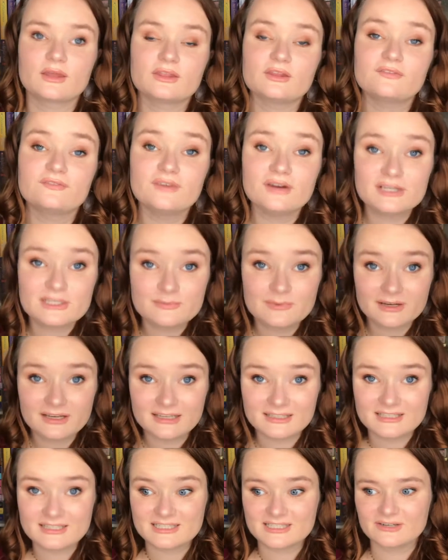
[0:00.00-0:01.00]
The first book
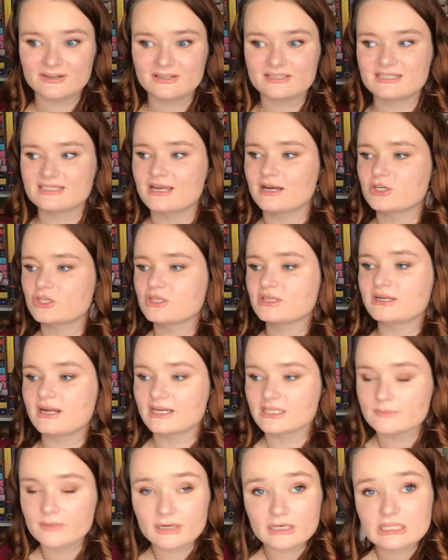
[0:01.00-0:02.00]
in this series is actually the
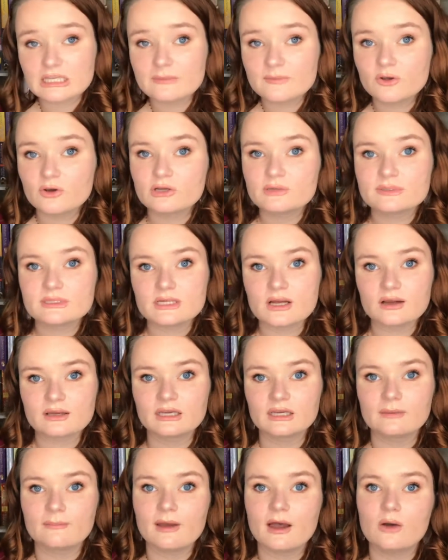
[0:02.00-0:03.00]
next book that I'm going to be
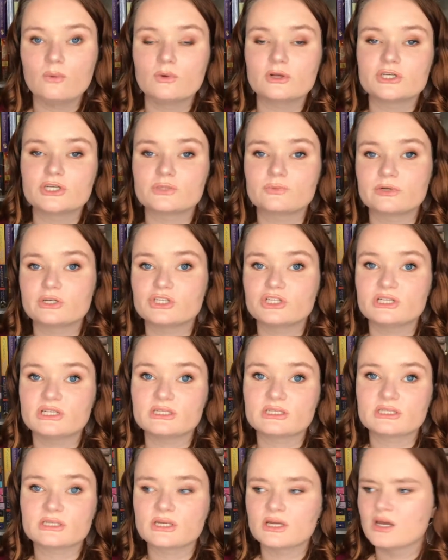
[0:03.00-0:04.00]
talking about, which is When
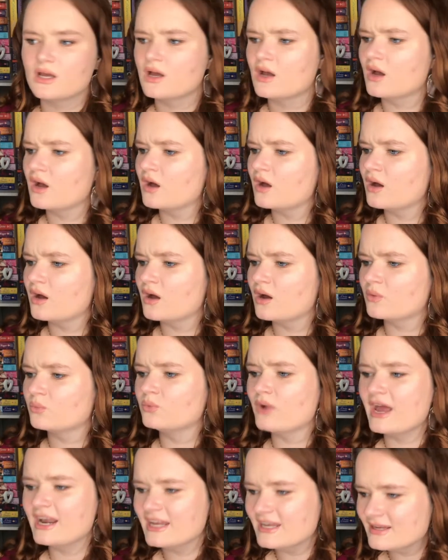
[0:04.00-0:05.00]
She's uh,
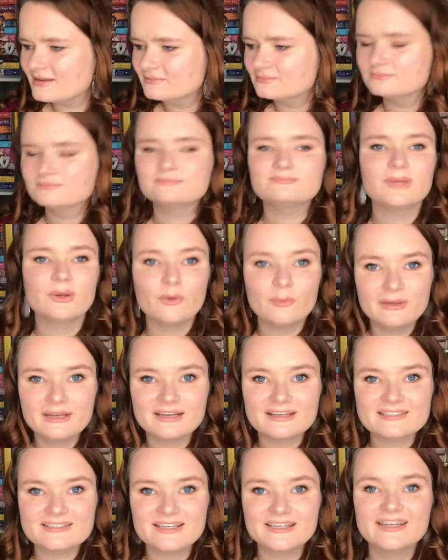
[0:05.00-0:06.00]
Ready by Ruby
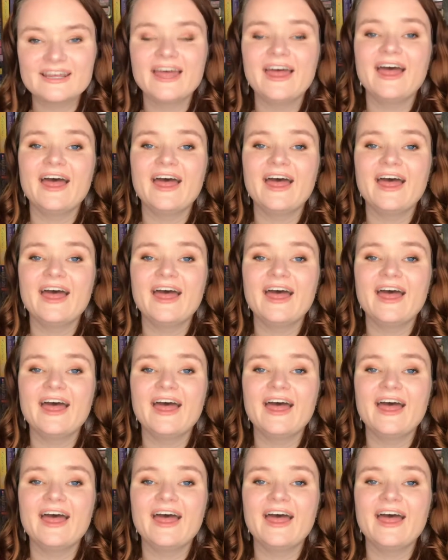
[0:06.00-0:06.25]
Dixon.